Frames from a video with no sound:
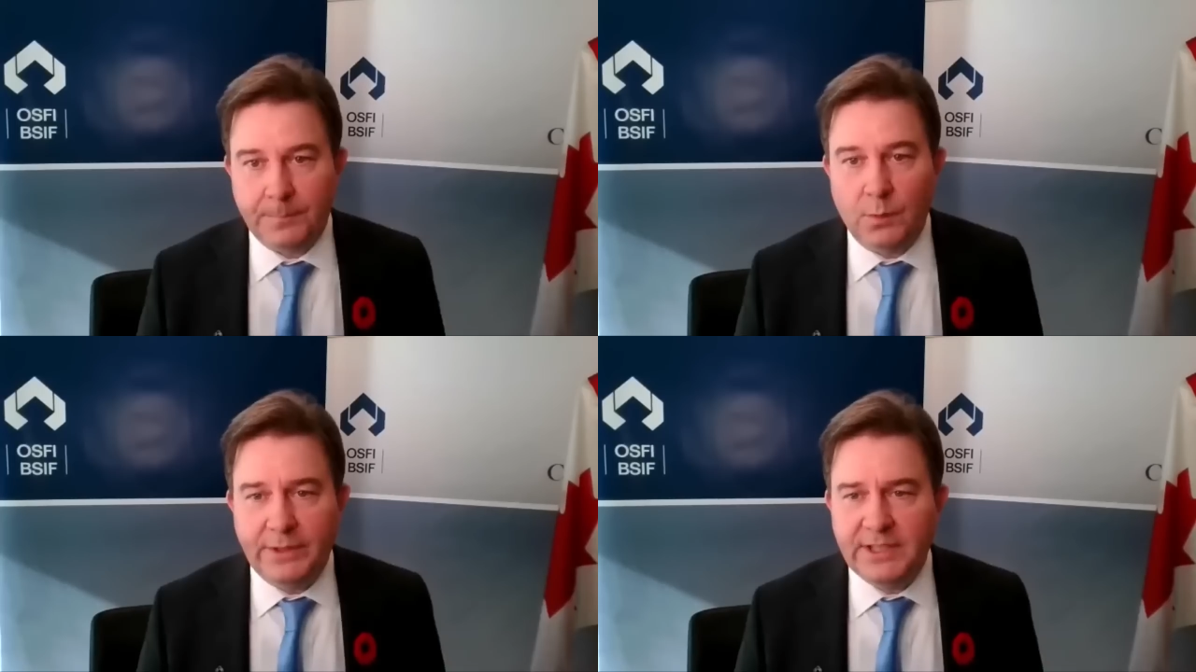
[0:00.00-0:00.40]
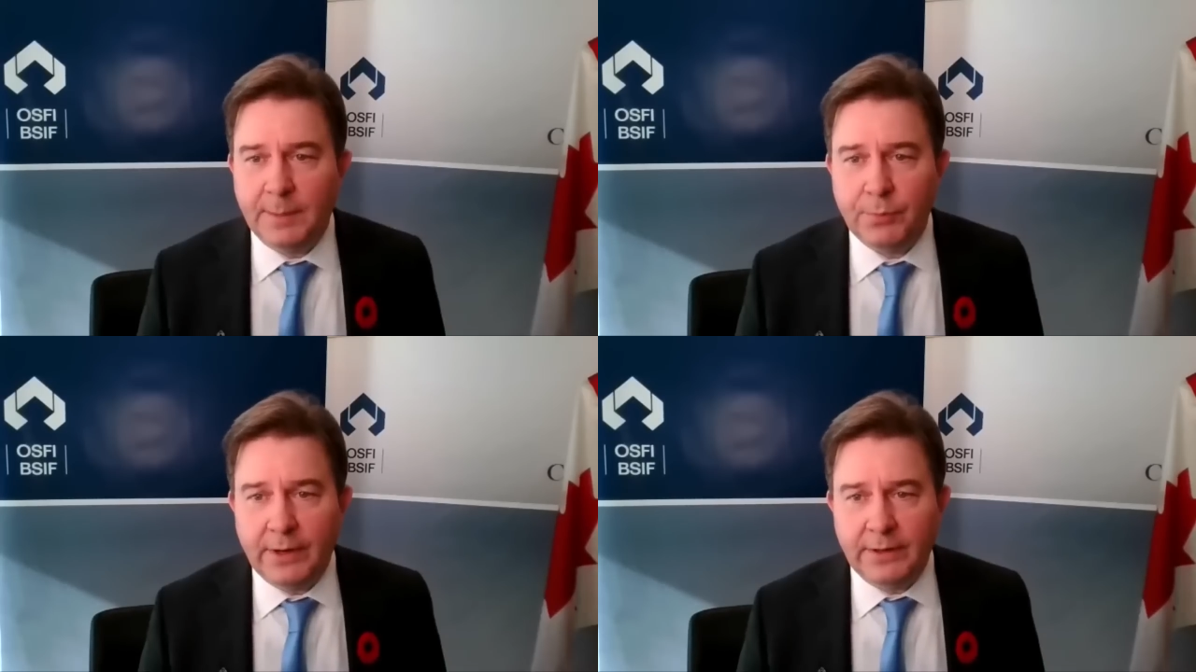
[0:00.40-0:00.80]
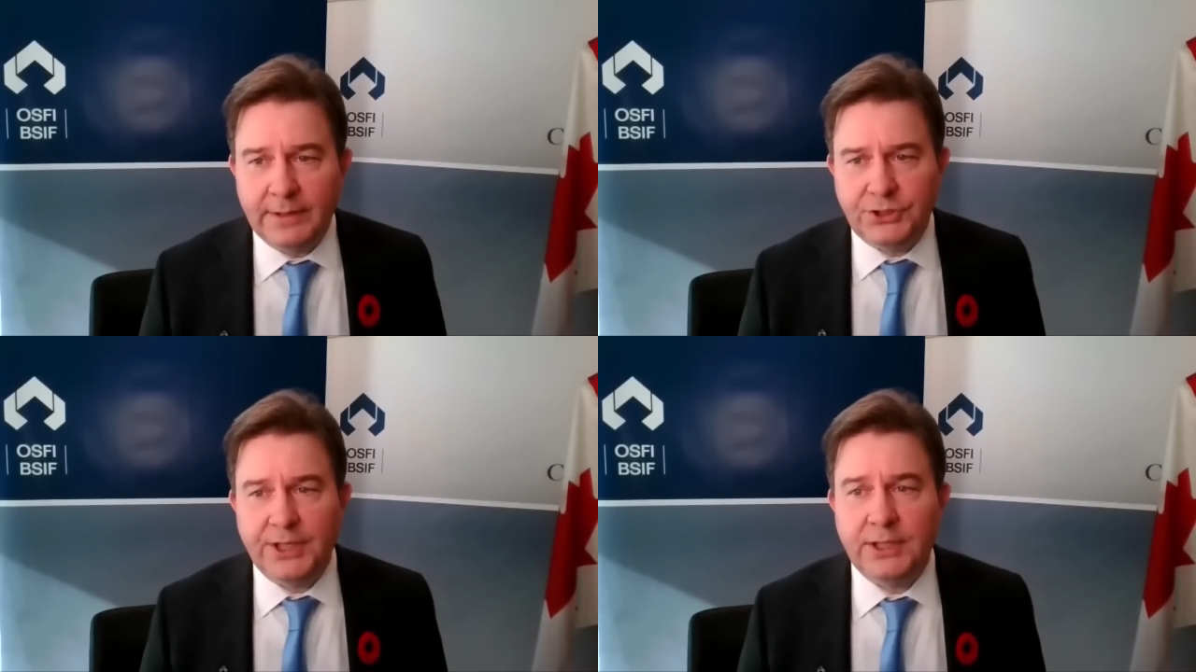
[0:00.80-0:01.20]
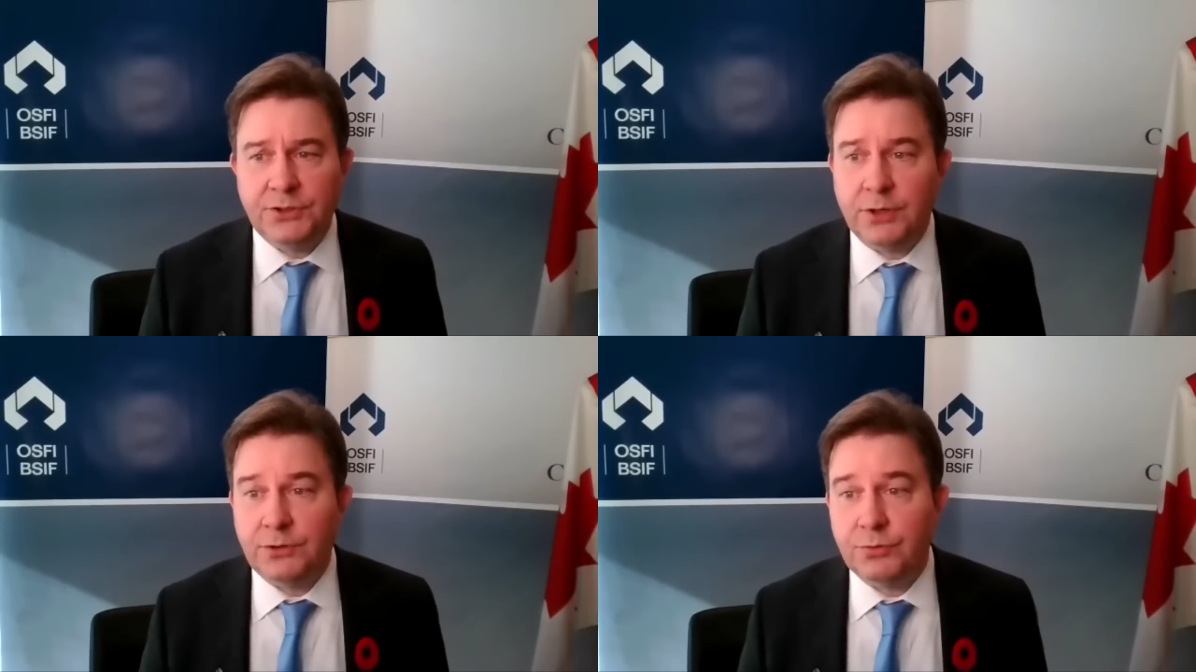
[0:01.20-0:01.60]
We temporarily
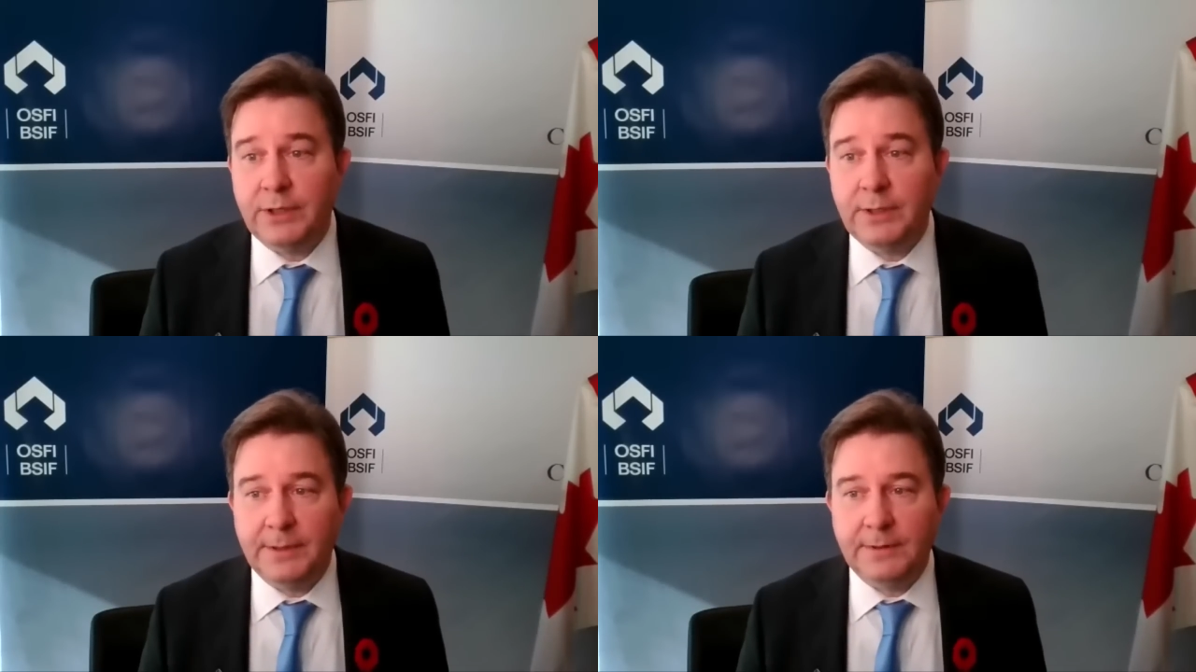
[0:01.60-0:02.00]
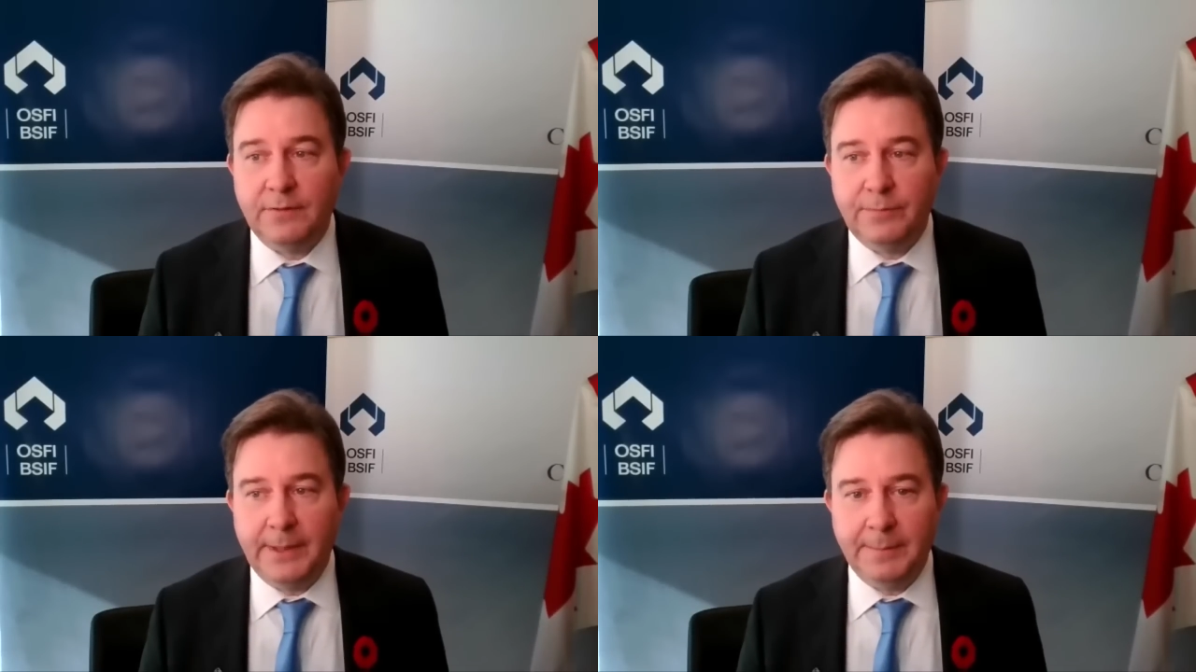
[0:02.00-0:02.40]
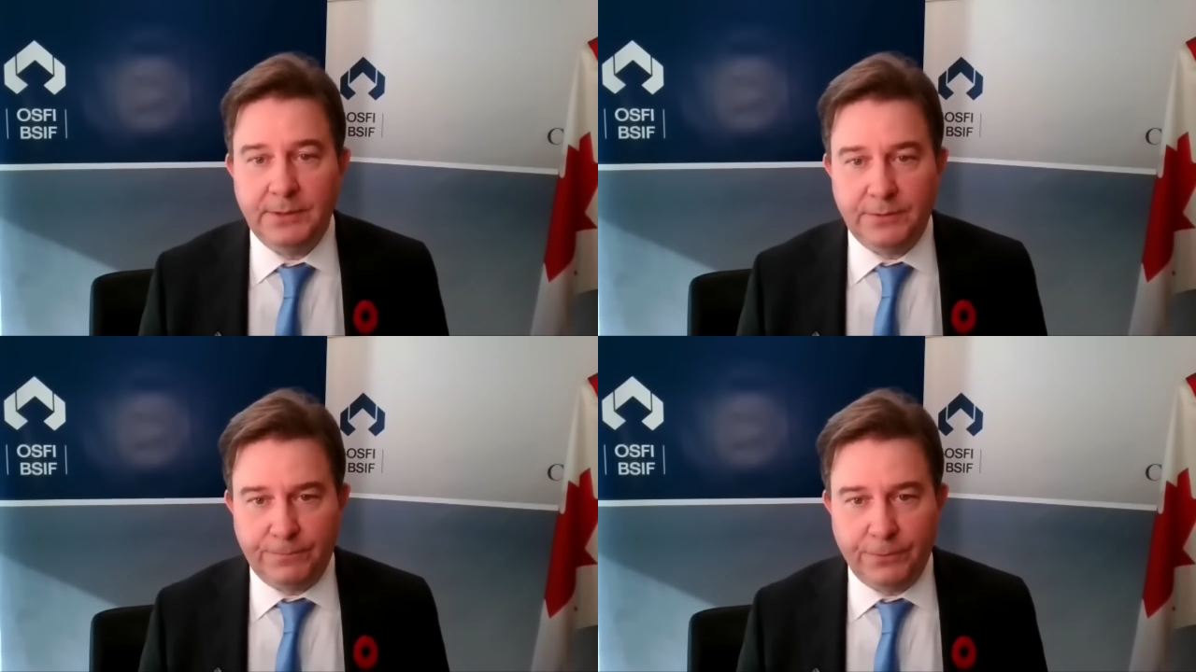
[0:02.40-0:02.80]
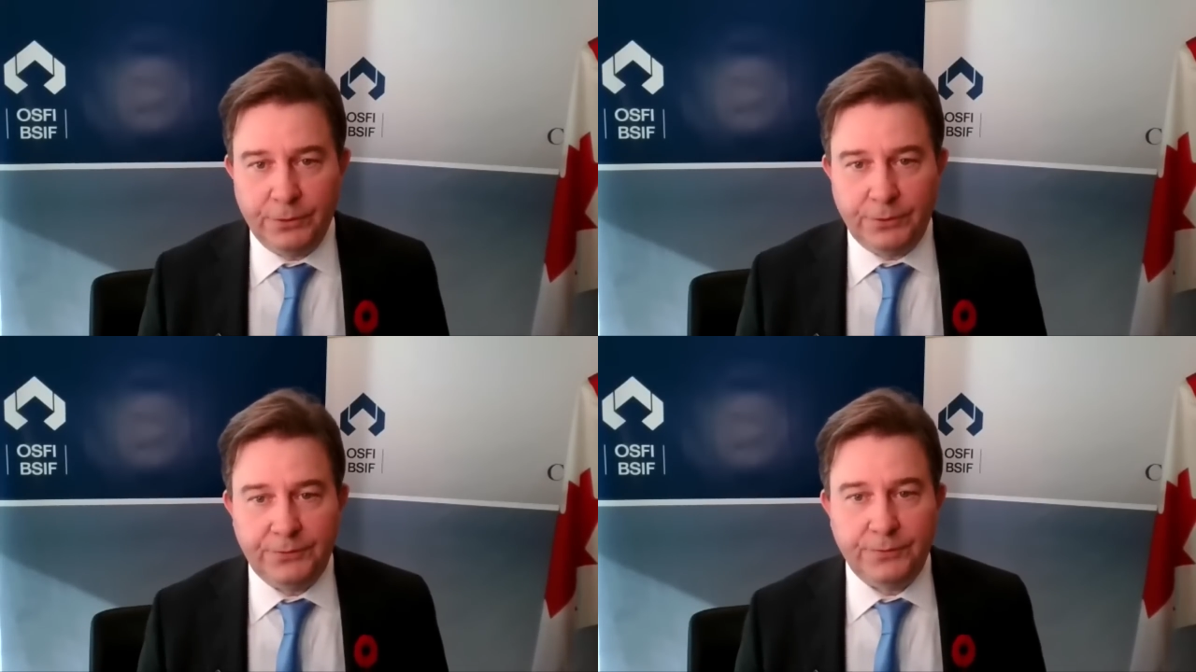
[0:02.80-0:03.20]
changed our treatment of payment
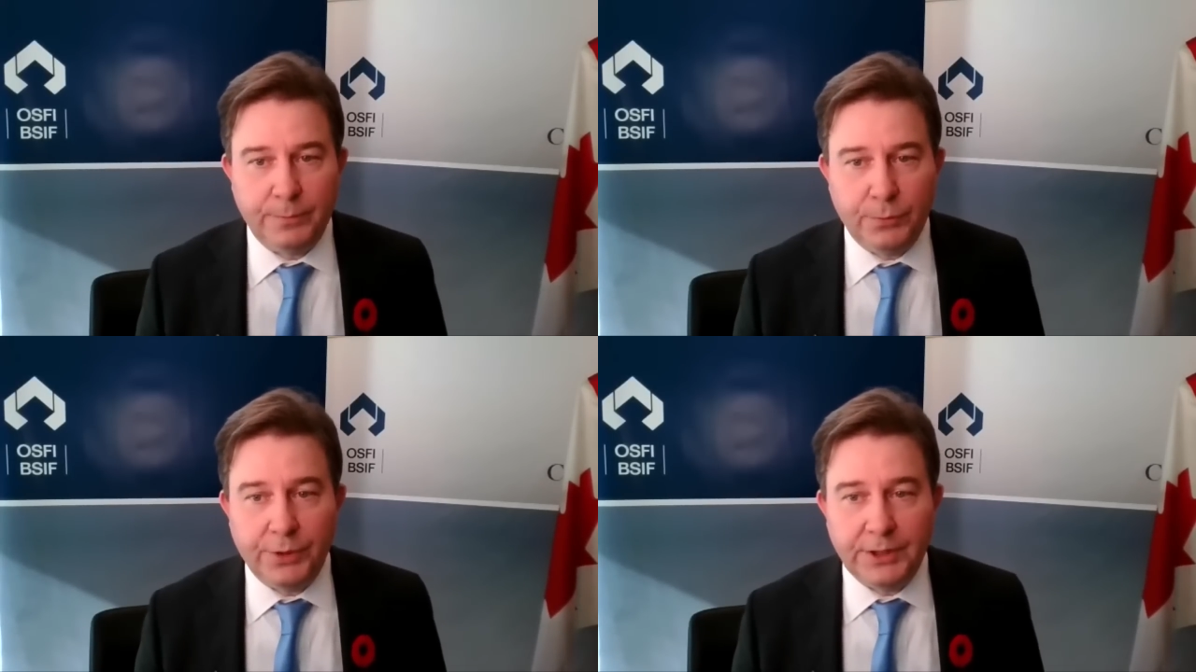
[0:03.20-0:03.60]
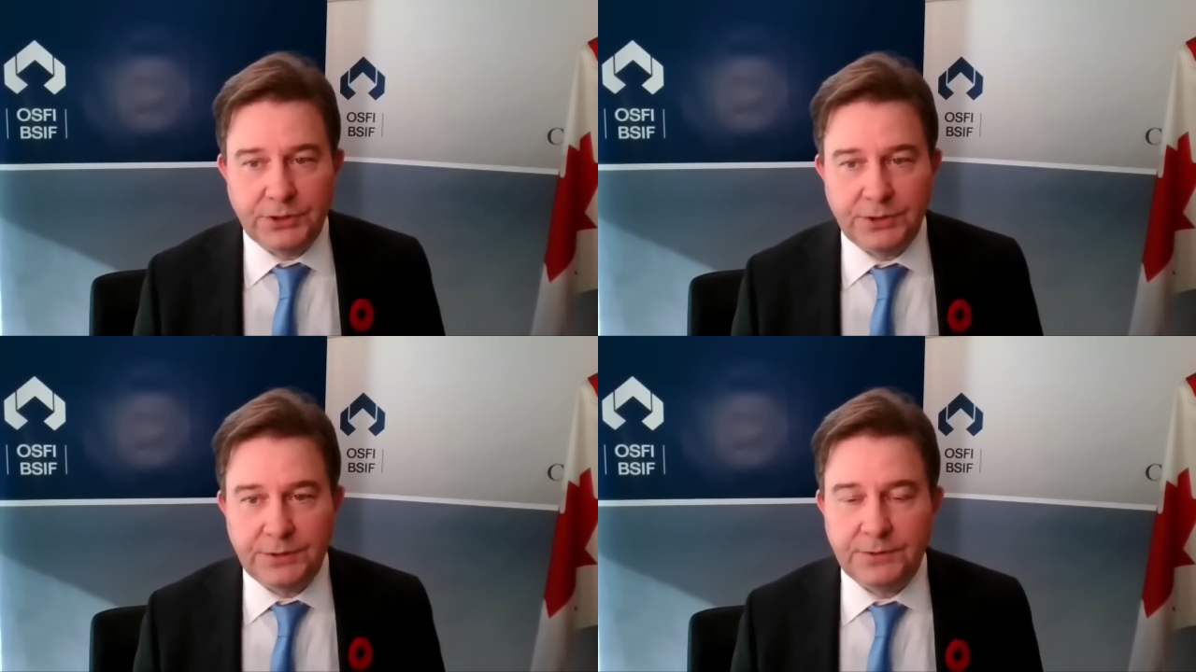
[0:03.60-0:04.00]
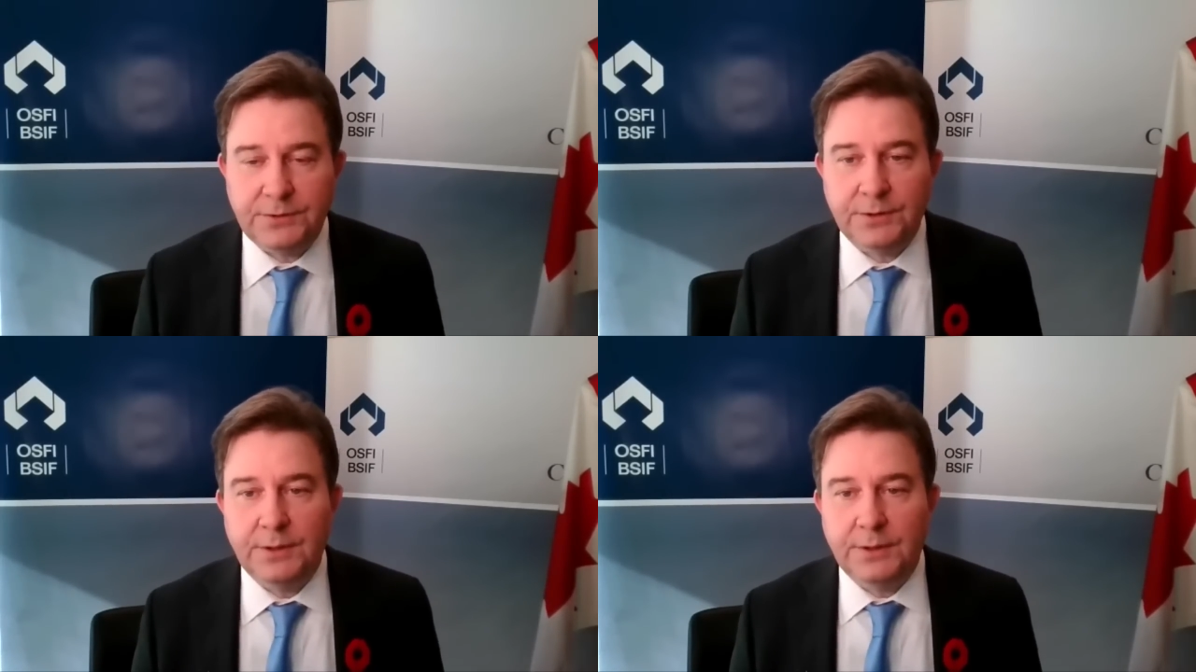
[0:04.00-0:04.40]
deferrals for mortgages,